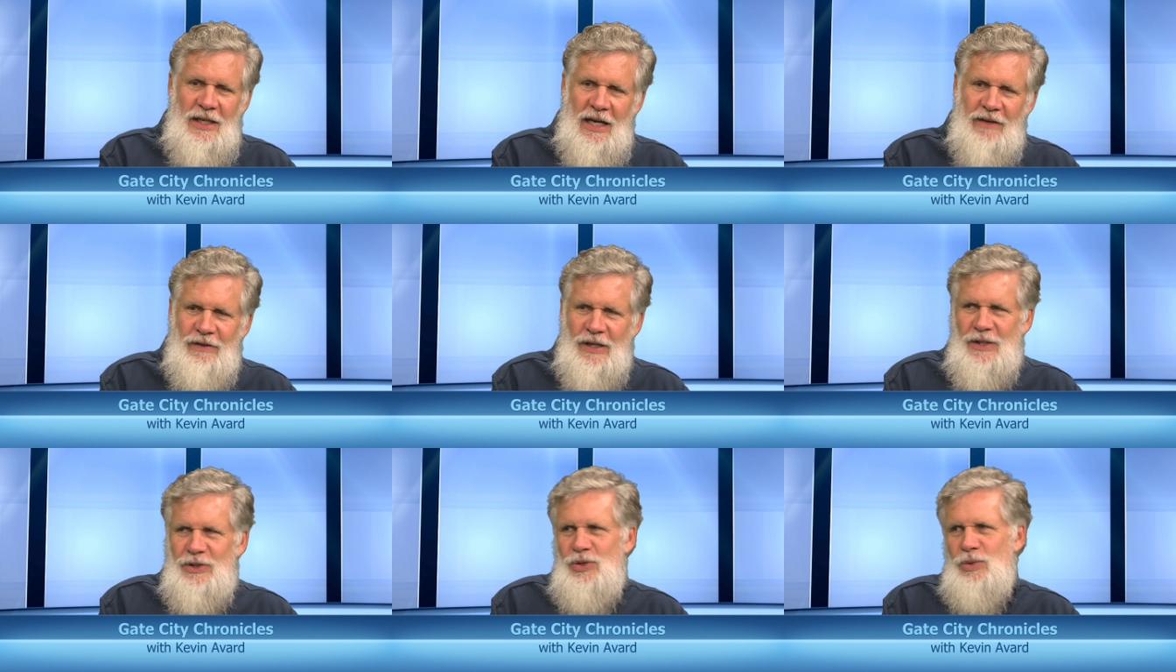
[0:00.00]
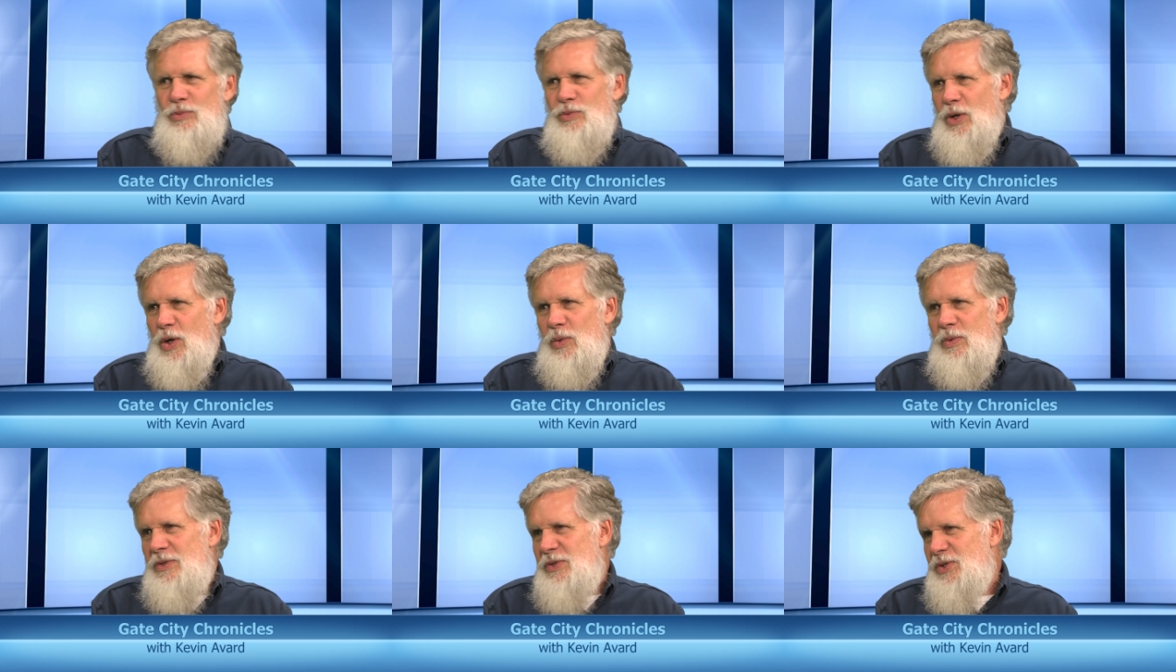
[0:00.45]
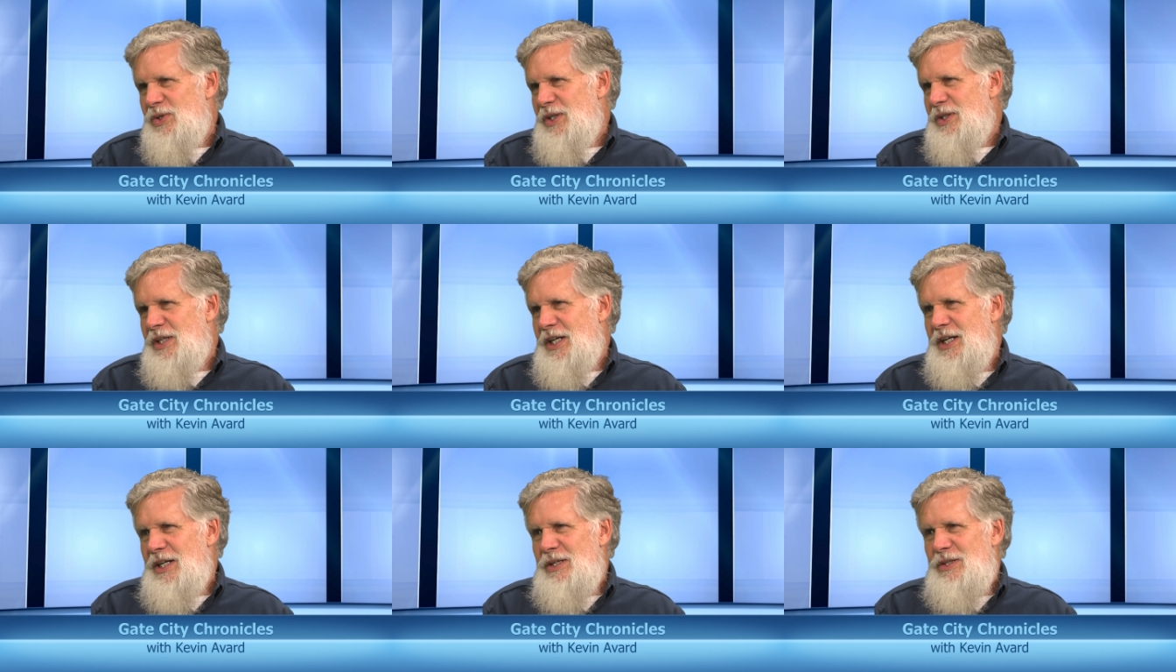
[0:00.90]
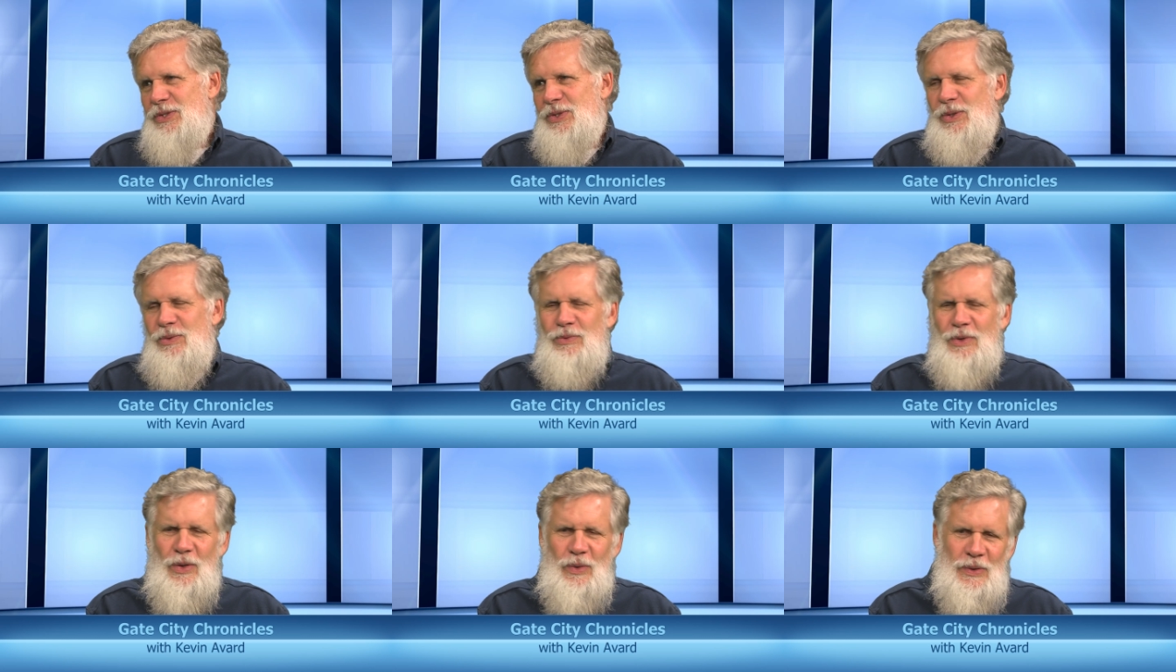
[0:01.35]
evidence of rodents in there,
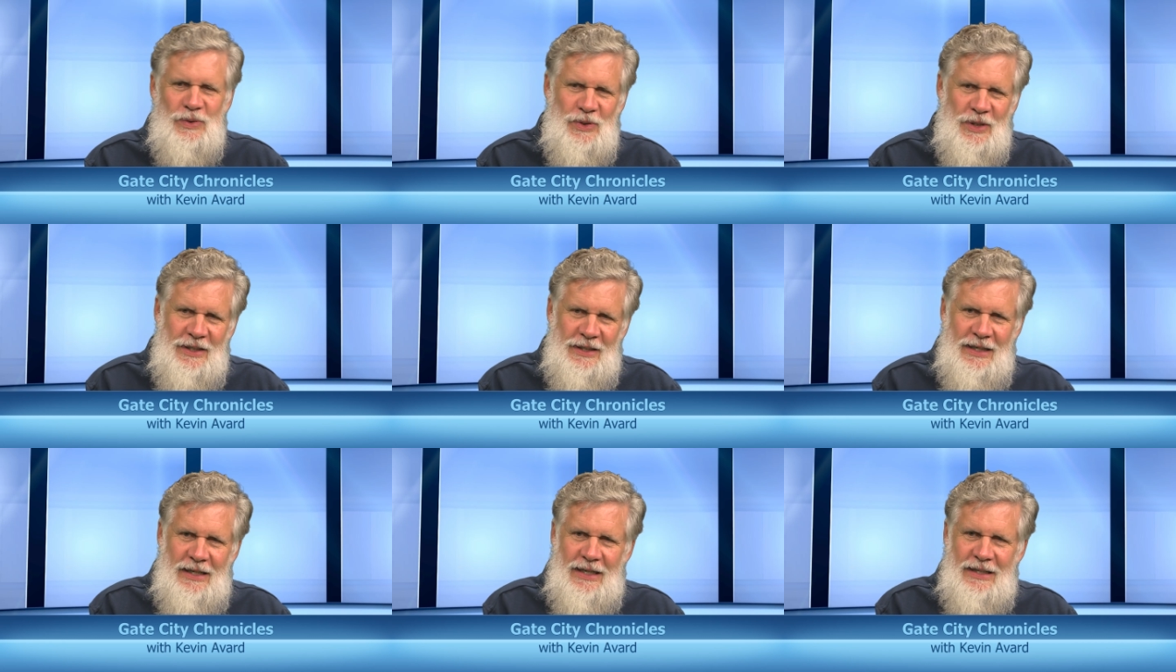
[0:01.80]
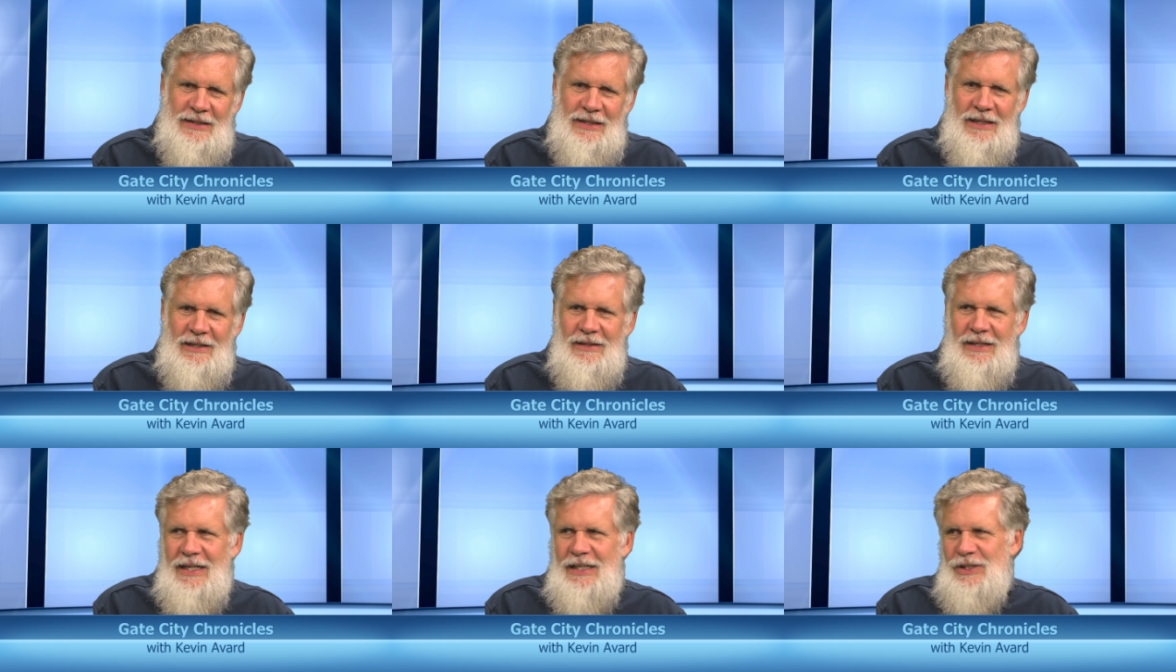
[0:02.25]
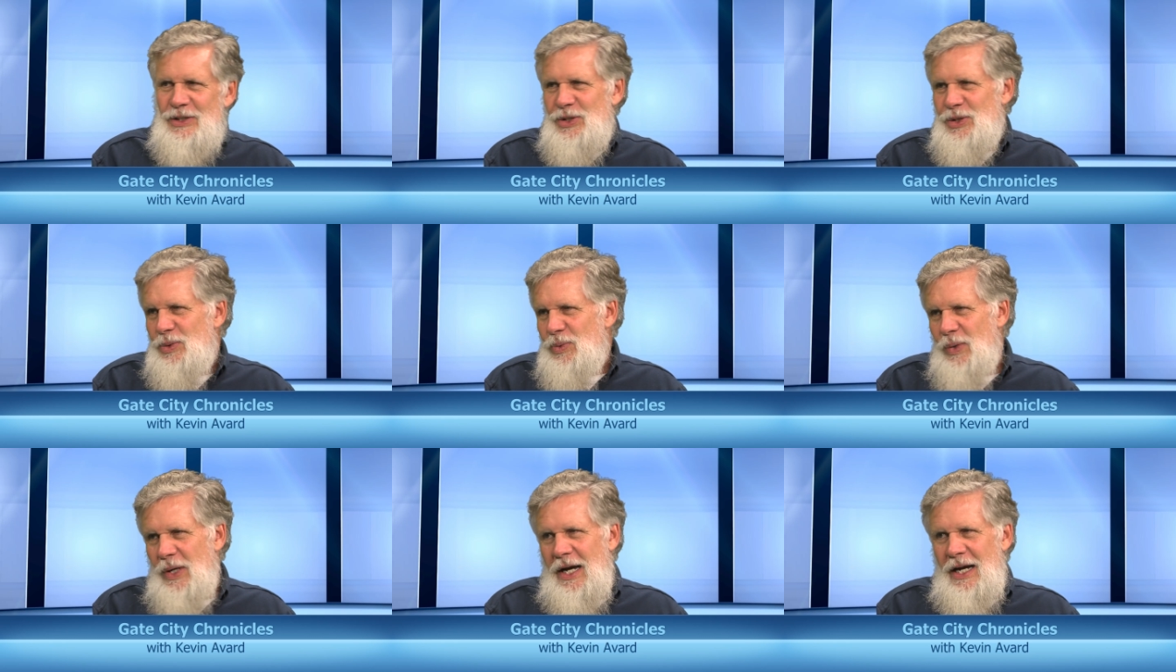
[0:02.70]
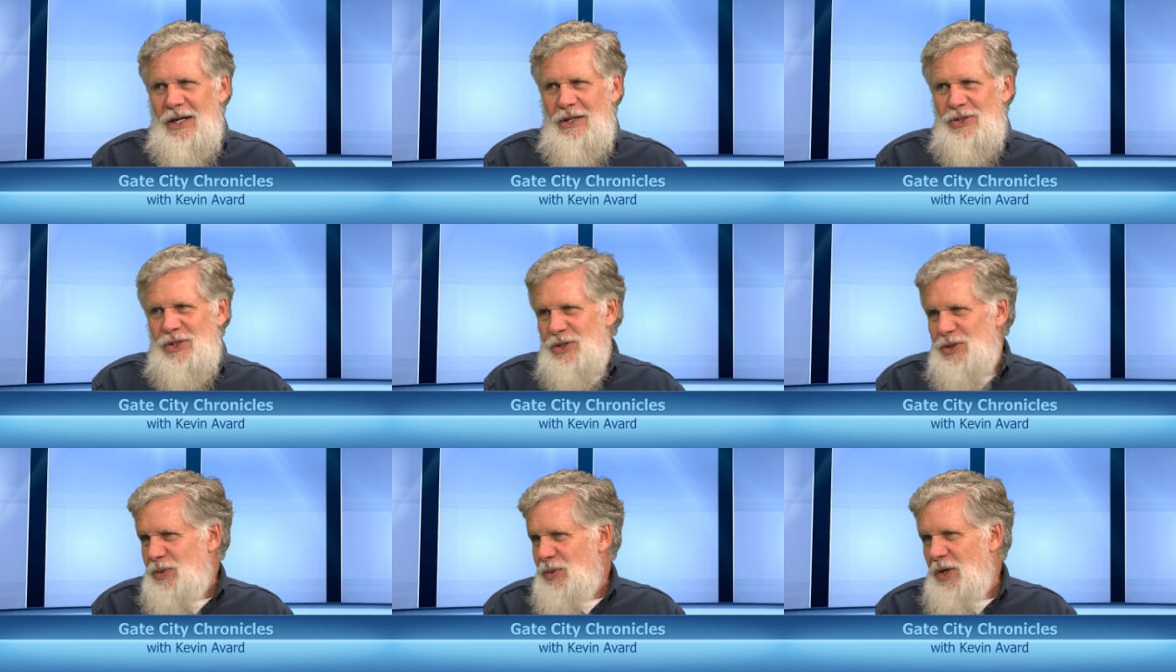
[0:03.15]
so rodents can get in there and they can chew
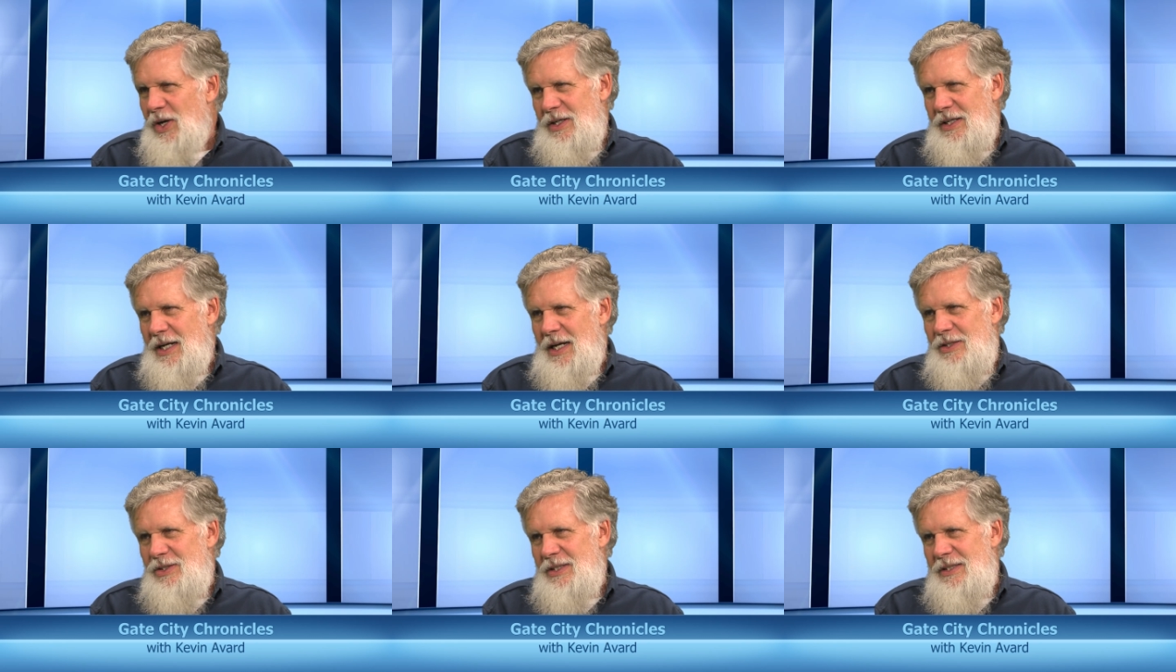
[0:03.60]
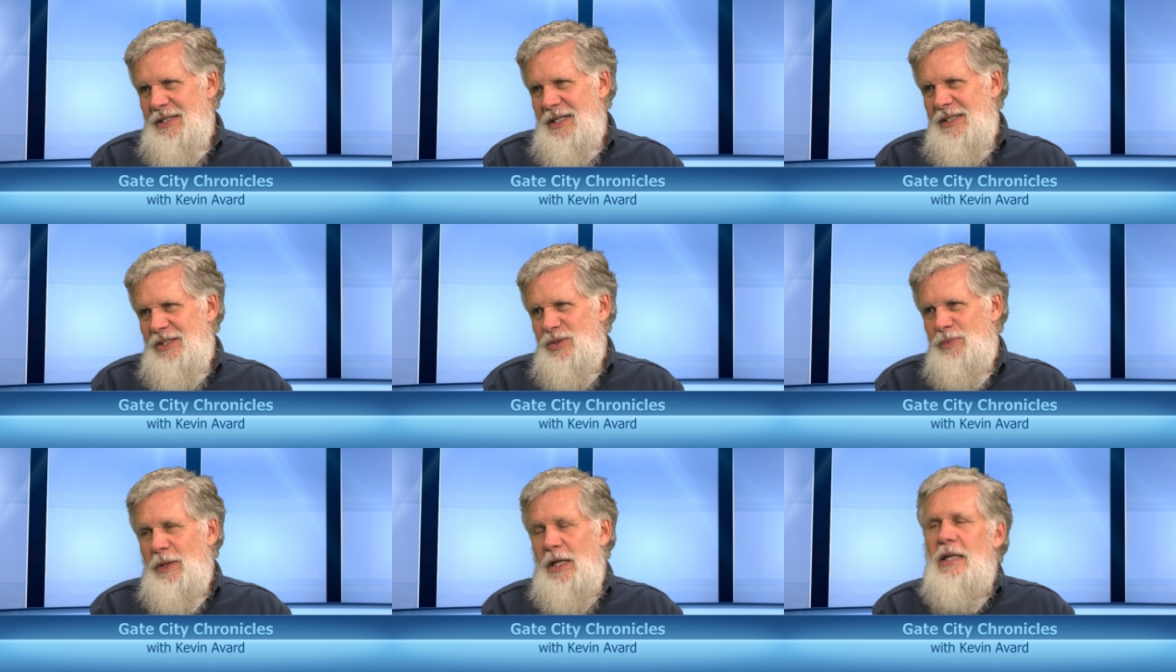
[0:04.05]
wires and do all kinds of things.